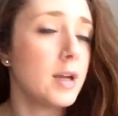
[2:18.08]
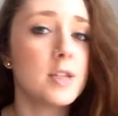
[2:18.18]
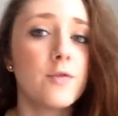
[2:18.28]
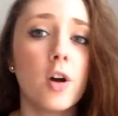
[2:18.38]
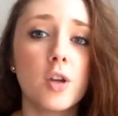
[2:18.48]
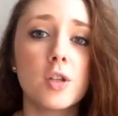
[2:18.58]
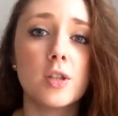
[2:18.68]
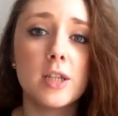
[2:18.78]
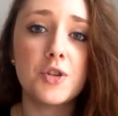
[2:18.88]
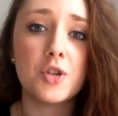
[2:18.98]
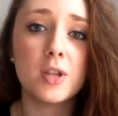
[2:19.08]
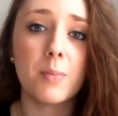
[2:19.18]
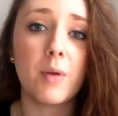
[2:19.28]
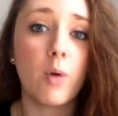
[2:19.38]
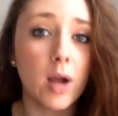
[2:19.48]
and is focused on teaching
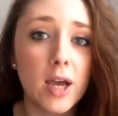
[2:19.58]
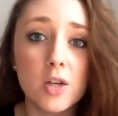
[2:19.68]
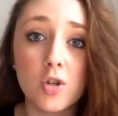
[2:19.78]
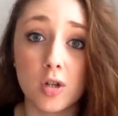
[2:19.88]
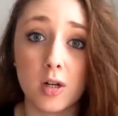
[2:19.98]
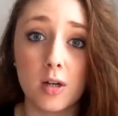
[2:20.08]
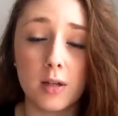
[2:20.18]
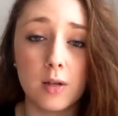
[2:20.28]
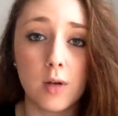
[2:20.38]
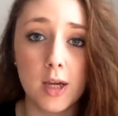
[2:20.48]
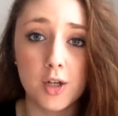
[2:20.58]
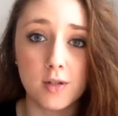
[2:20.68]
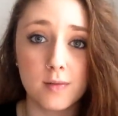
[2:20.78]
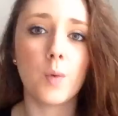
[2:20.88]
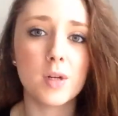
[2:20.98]
them a vocational education.
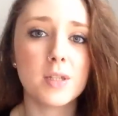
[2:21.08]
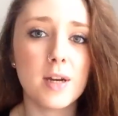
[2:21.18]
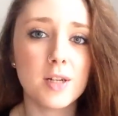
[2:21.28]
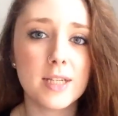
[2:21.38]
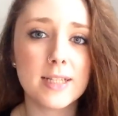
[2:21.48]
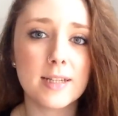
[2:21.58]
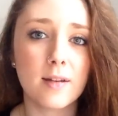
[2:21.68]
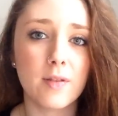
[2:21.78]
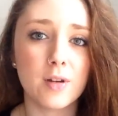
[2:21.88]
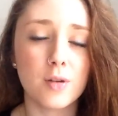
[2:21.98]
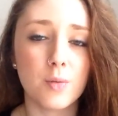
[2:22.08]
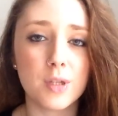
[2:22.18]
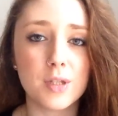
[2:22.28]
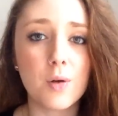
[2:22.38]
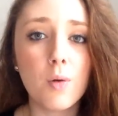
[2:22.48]
Once they are 16 and they are done with
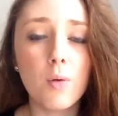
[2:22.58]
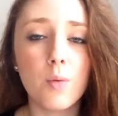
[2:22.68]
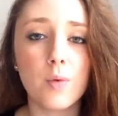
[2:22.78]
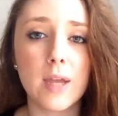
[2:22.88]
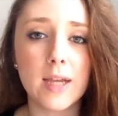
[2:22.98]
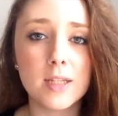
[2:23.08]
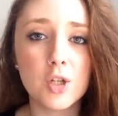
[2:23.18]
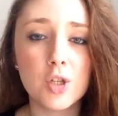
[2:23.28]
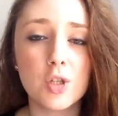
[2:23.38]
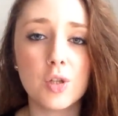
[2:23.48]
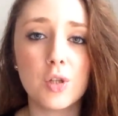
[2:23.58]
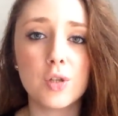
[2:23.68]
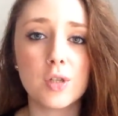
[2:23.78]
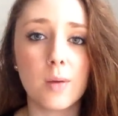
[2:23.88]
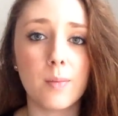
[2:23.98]
the school, they can choose to do
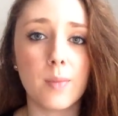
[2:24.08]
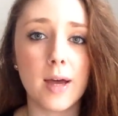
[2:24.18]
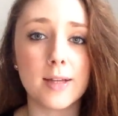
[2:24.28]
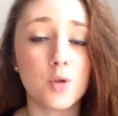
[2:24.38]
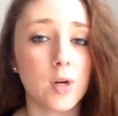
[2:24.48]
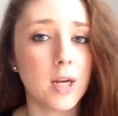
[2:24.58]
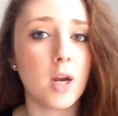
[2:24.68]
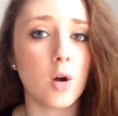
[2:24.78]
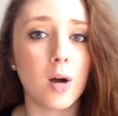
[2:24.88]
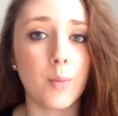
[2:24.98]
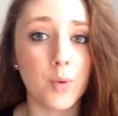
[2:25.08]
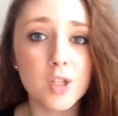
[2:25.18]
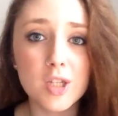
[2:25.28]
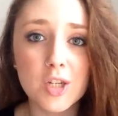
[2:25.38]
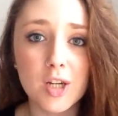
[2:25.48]
some training or
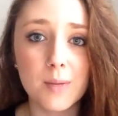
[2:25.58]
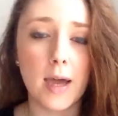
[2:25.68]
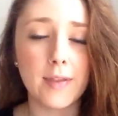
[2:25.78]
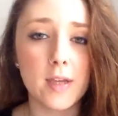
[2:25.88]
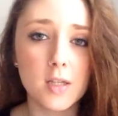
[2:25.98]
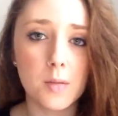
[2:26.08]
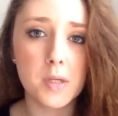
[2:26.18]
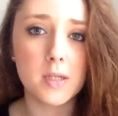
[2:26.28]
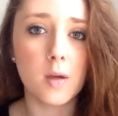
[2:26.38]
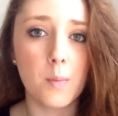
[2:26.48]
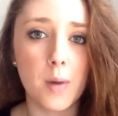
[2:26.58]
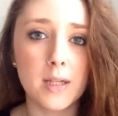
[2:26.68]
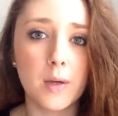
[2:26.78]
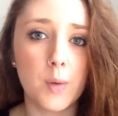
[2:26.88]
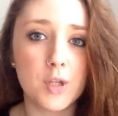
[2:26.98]
apprenticeship, and they sometimes
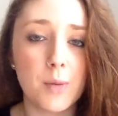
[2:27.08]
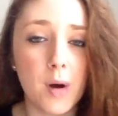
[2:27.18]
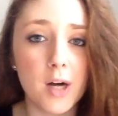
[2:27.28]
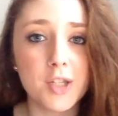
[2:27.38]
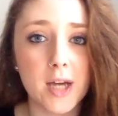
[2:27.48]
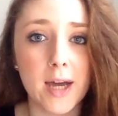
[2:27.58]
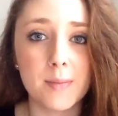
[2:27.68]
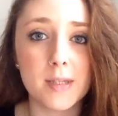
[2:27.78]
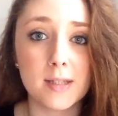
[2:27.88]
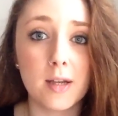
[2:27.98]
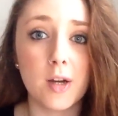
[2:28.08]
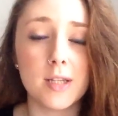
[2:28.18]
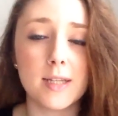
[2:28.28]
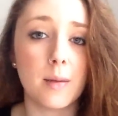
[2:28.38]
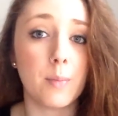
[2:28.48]
combine it with part-time
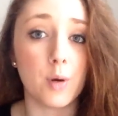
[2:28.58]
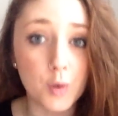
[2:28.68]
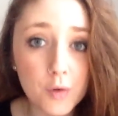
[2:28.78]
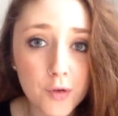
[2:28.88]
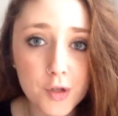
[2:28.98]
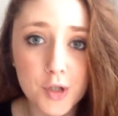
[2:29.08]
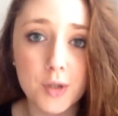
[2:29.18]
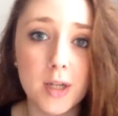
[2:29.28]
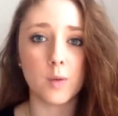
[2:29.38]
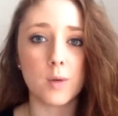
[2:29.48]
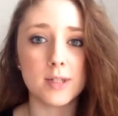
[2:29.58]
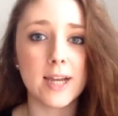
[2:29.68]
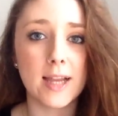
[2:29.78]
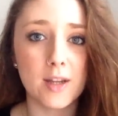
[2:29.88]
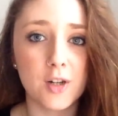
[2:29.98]
studies in a Berufschule, where
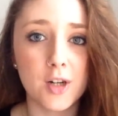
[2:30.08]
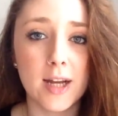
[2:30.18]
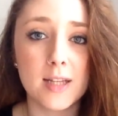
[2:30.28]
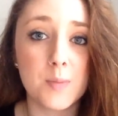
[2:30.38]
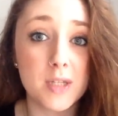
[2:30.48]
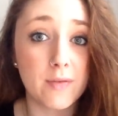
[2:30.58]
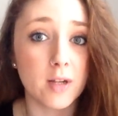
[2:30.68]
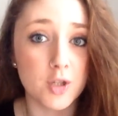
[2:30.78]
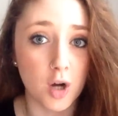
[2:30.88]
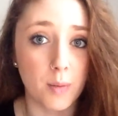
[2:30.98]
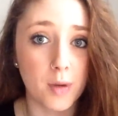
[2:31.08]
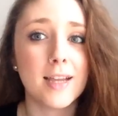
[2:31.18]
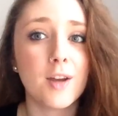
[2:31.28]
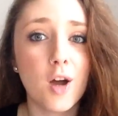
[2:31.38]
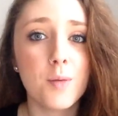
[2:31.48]
they learn a specific job.
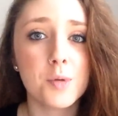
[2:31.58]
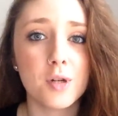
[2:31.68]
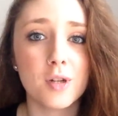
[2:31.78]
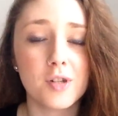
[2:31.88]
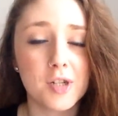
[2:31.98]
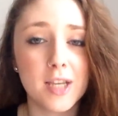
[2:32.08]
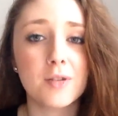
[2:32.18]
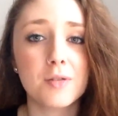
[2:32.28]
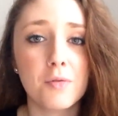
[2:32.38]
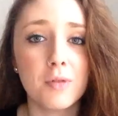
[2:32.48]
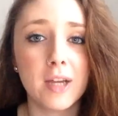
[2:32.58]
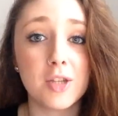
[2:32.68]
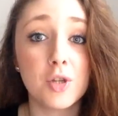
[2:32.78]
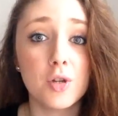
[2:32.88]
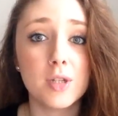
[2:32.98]
Second option or second school they
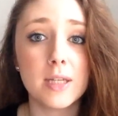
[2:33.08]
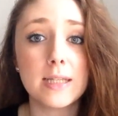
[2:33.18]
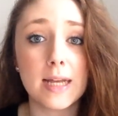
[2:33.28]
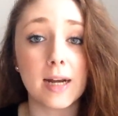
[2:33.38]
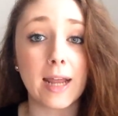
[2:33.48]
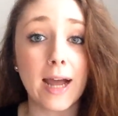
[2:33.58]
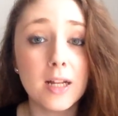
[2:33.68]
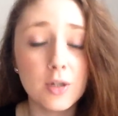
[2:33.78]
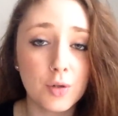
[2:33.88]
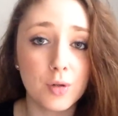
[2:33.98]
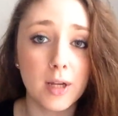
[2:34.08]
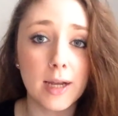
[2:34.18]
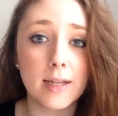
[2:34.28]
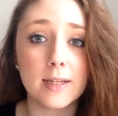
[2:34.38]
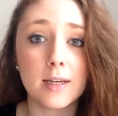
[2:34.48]
can choose is the Realschule,
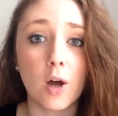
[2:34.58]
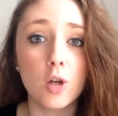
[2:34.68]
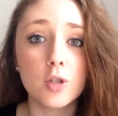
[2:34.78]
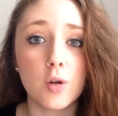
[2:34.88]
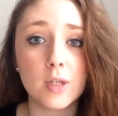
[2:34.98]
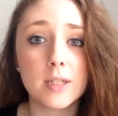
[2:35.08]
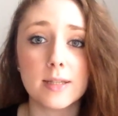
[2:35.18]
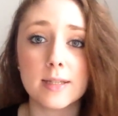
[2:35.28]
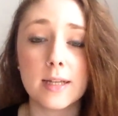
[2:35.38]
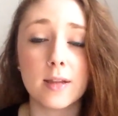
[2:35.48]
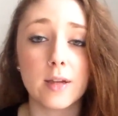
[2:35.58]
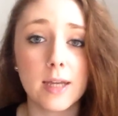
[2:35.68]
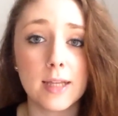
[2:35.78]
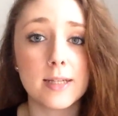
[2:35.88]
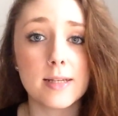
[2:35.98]
and also it's till the
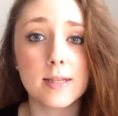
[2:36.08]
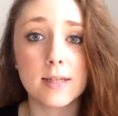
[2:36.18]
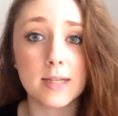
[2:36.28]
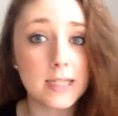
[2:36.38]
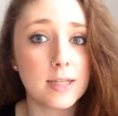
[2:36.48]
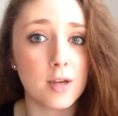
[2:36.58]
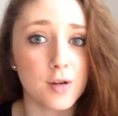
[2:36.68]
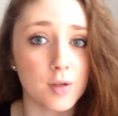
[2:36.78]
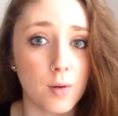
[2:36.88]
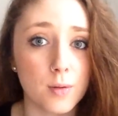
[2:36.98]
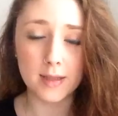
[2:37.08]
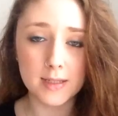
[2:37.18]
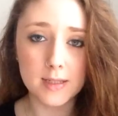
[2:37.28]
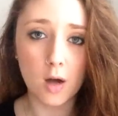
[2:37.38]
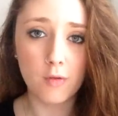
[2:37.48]
kid is 16 years old.
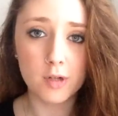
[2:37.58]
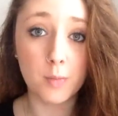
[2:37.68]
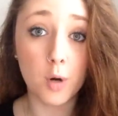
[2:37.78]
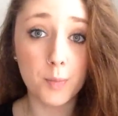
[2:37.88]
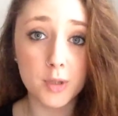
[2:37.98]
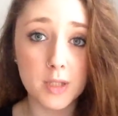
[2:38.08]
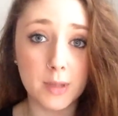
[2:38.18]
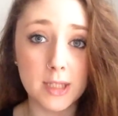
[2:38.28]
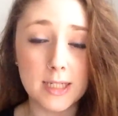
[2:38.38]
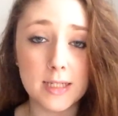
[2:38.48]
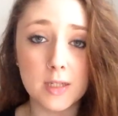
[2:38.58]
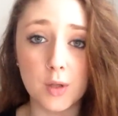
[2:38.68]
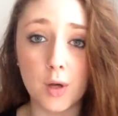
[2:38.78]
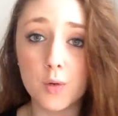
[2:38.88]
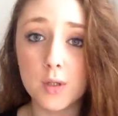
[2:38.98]
This offers more possibilities to
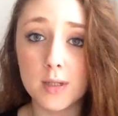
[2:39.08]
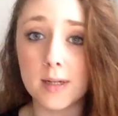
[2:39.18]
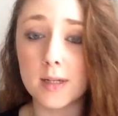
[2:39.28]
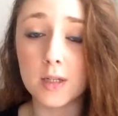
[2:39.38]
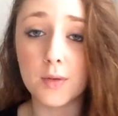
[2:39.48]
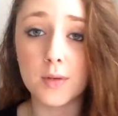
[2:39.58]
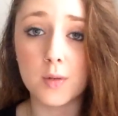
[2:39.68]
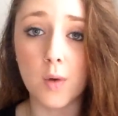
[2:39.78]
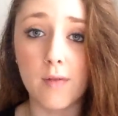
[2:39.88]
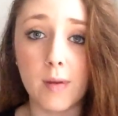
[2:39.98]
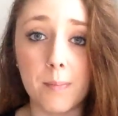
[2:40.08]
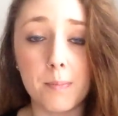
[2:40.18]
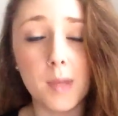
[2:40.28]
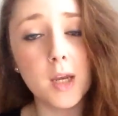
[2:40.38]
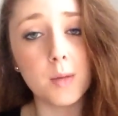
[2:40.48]
those students who have a
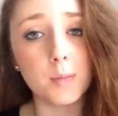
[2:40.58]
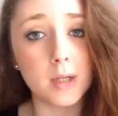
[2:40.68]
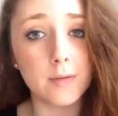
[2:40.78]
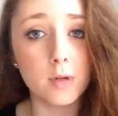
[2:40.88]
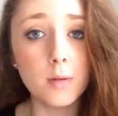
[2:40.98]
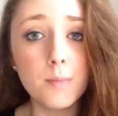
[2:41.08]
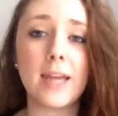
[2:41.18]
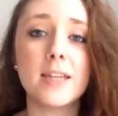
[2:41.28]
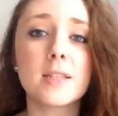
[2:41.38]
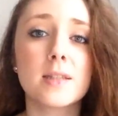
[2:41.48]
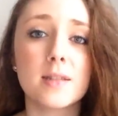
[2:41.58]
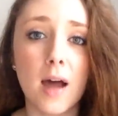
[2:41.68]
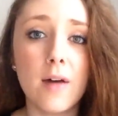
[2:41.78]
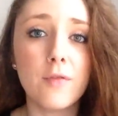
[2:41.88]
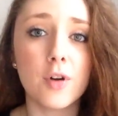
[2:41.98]
medium level, and it's
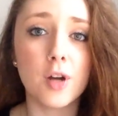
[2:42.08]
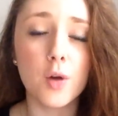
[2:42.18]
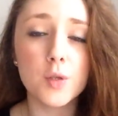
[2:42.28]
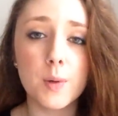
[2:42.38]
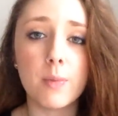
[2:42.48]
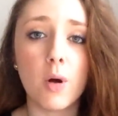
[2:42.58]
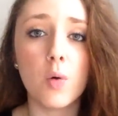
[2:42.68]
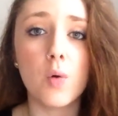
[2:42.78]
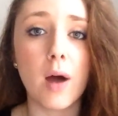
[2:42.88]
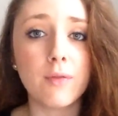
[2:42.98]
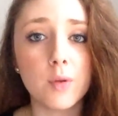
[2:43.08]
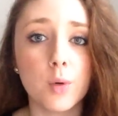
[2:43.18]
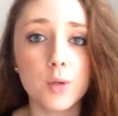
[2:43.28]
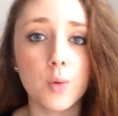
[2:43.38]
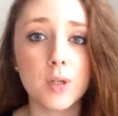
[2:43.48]
done for those people who
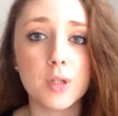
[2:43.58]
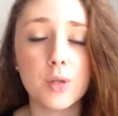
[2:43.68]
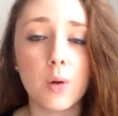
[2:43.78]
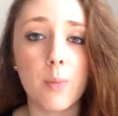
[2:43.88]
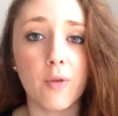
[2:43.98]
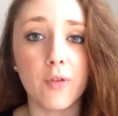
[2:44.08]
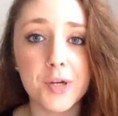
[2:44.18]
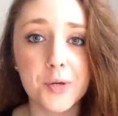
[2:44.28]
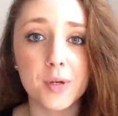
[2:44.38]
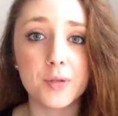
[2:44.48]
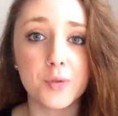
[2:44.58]
afterwards want to do a professional